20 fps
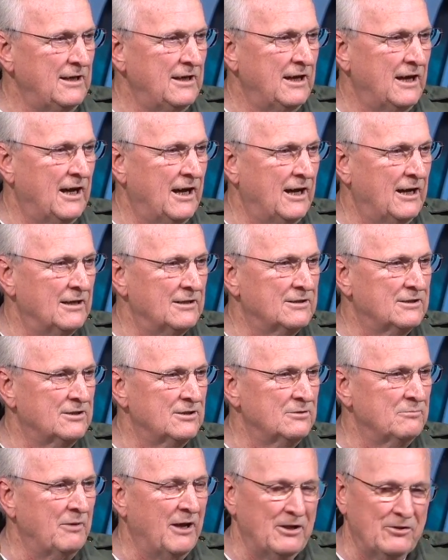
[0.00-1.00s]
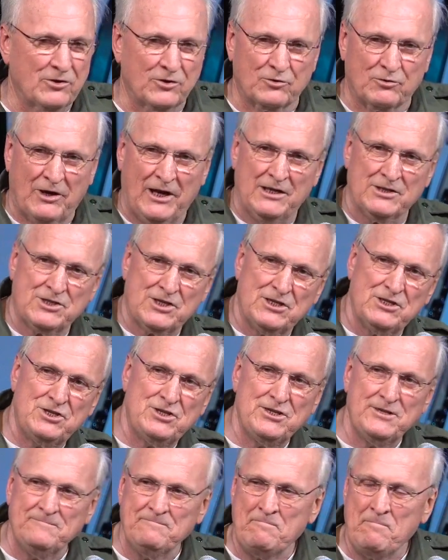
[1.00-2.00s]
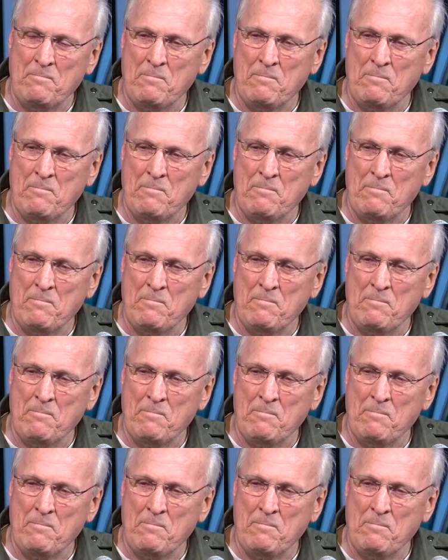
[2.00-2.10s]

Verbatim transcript: uh, to make the transition,